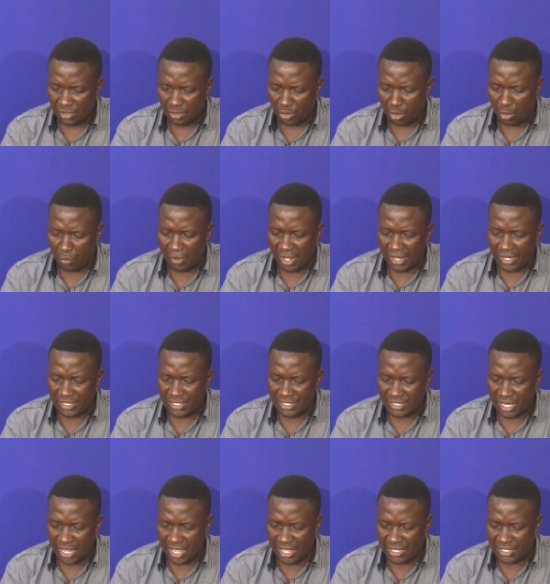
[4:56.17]

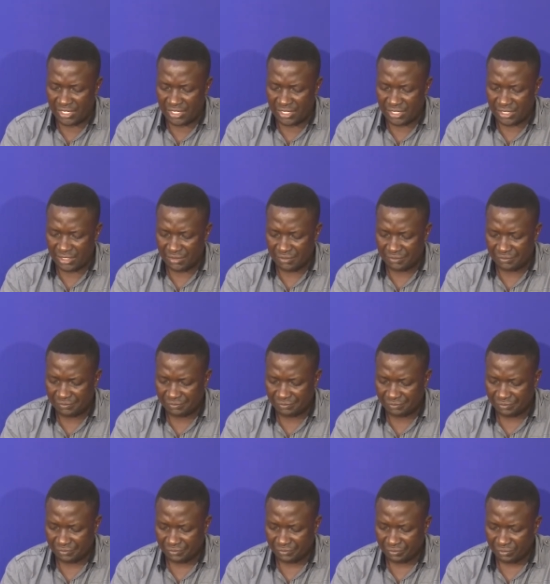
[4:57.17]
Romans 8.
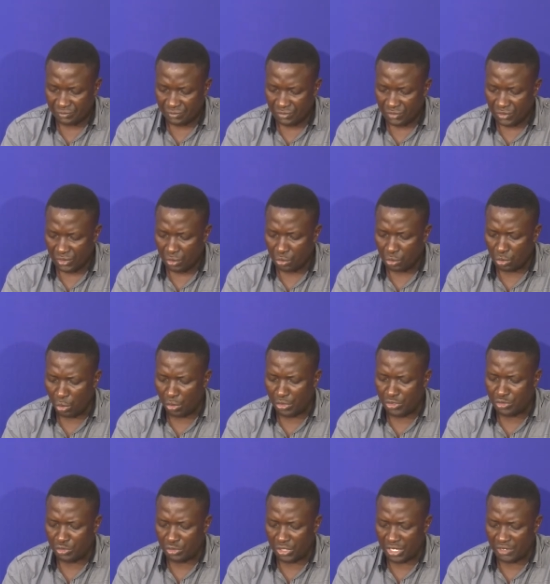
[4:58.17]
We
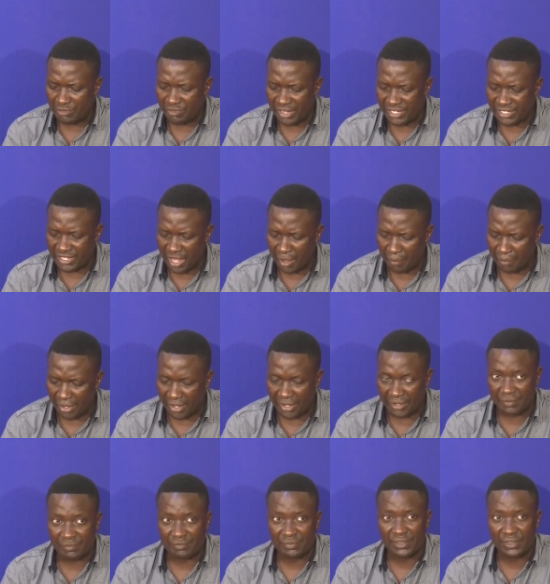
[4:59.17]
want to read verse number